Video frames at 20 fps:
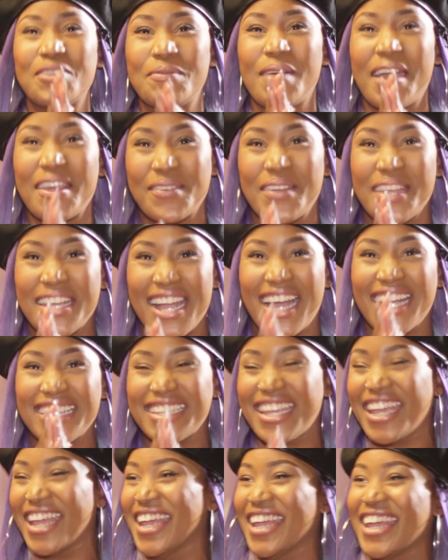love you, by the way,
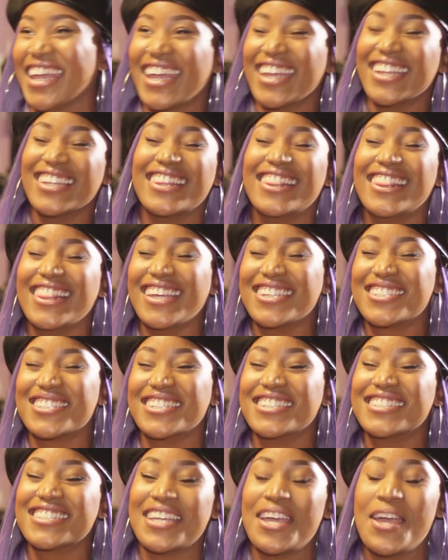Kanye.
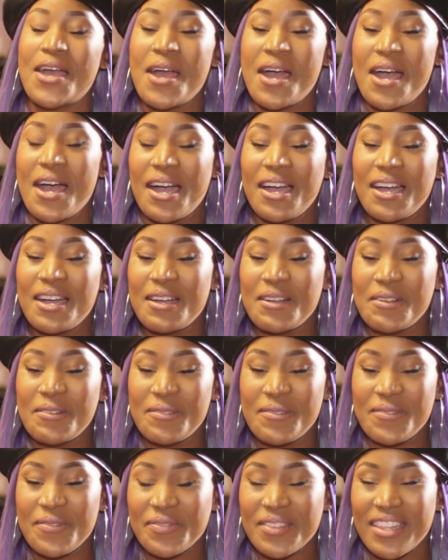Legend.
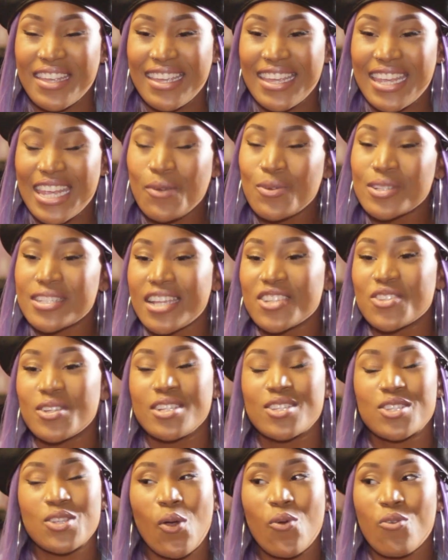It was
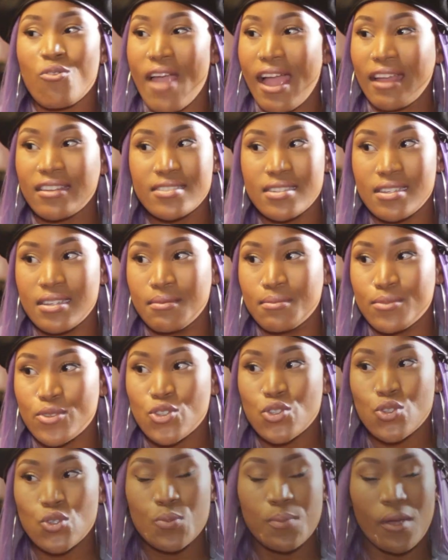actually so
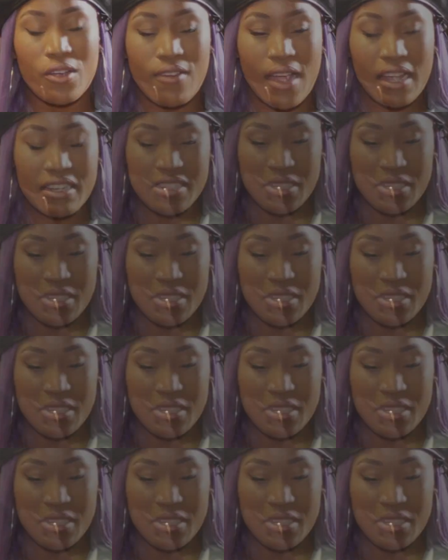random, super